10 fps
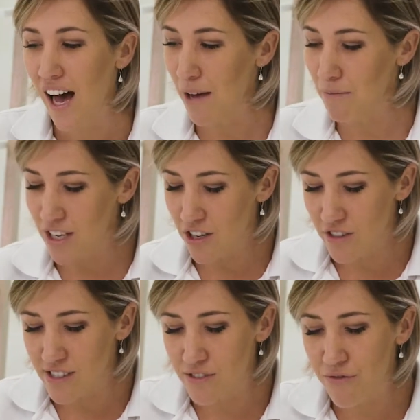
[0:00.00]
I'm going to
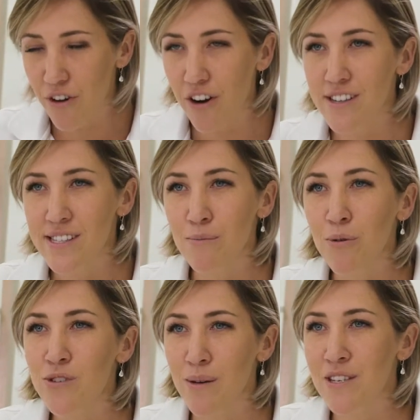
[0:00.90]
use this very
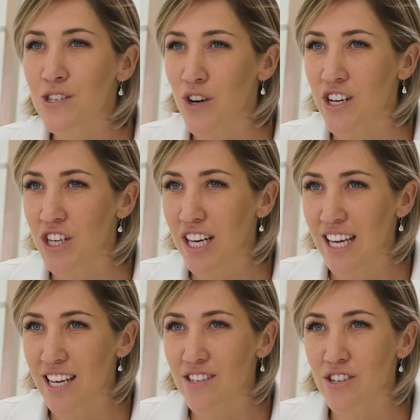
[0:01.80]
simple demonstration
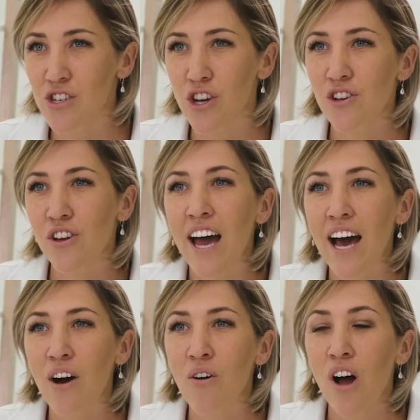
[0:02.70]
here to show you
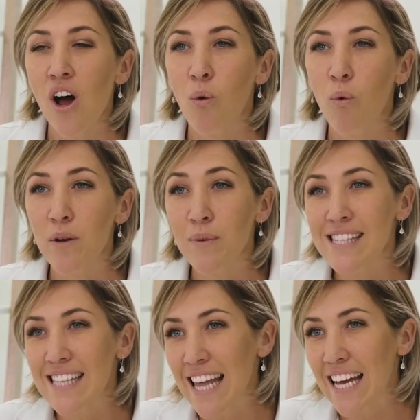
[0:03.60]
how when we
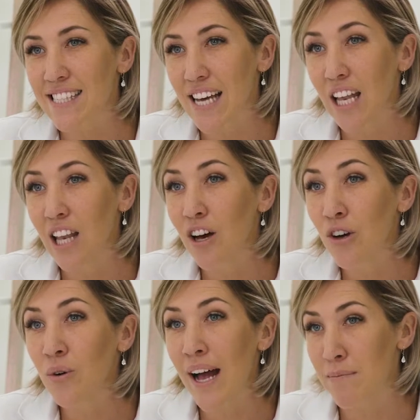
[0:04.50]
select a
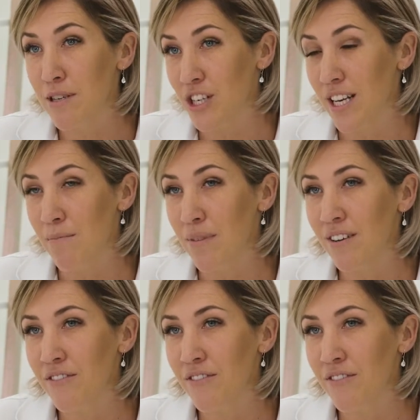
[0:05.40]
low aperture number,